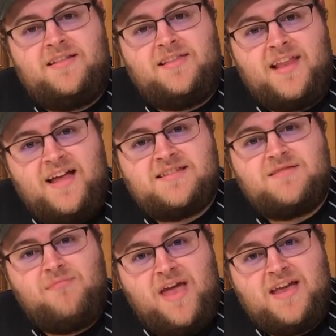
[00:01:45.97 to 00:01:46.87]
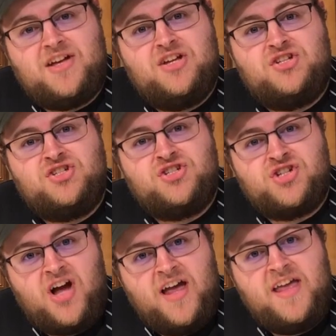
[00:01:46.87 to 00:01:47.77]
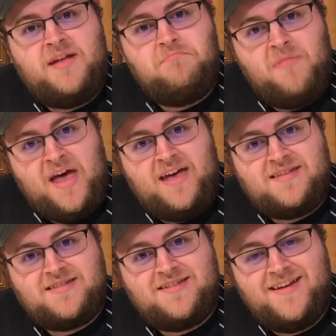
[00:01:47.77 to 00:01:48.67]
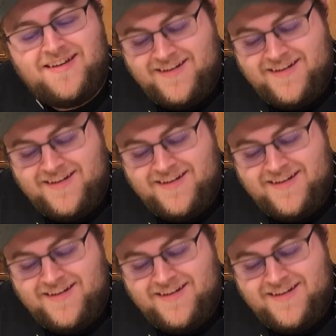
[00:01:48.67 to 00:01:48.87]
Let's make a giant mess.